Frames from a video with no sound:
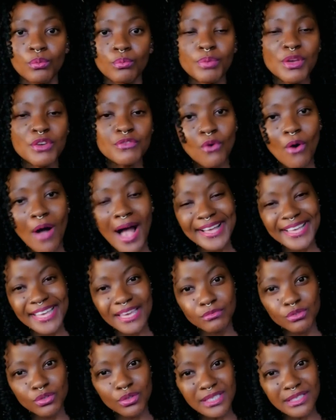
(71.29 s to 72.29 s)
Before I
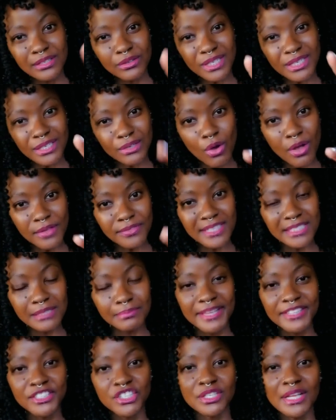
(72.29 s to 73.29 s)
came to do, record this
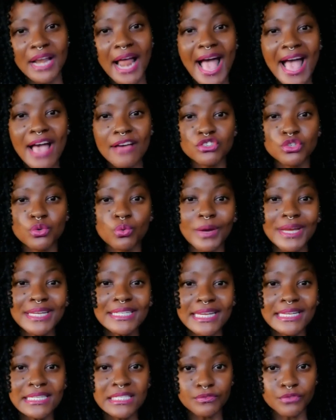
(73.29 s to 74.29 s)
message that I have to wait
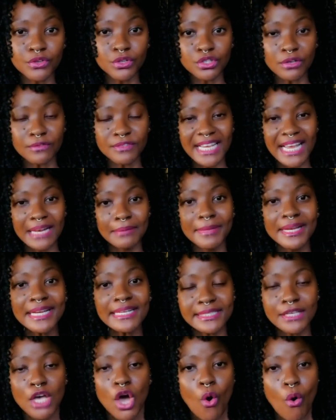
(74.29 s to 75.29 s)
intervals of 10
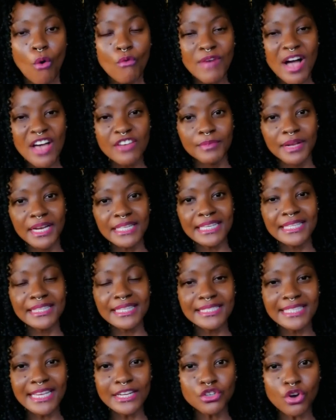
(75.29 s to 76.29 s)
minutes or 5 minutes in
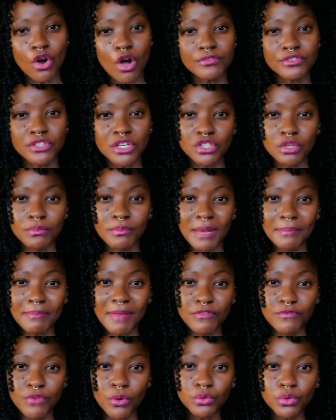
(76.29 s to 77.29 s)
the center of just to make
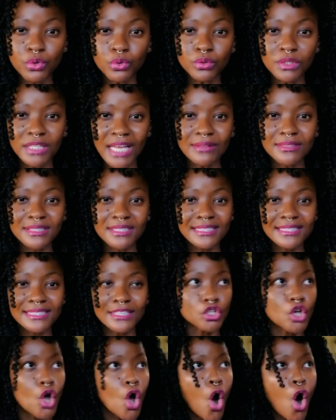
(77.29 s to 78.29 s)
my phone cool down since
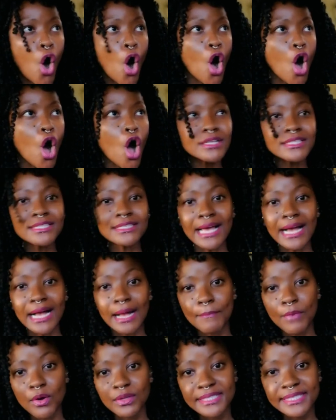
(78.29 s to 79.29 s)
it's hot like
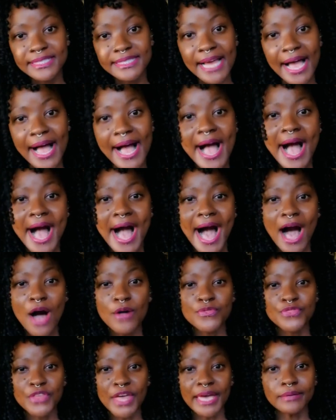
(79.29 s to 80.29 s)
a monster
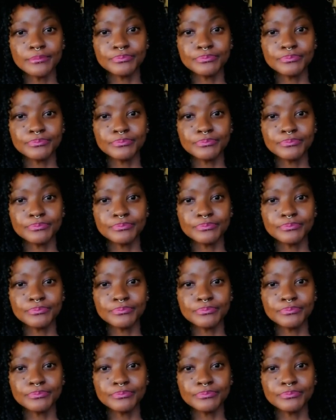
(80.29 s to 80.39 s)
out there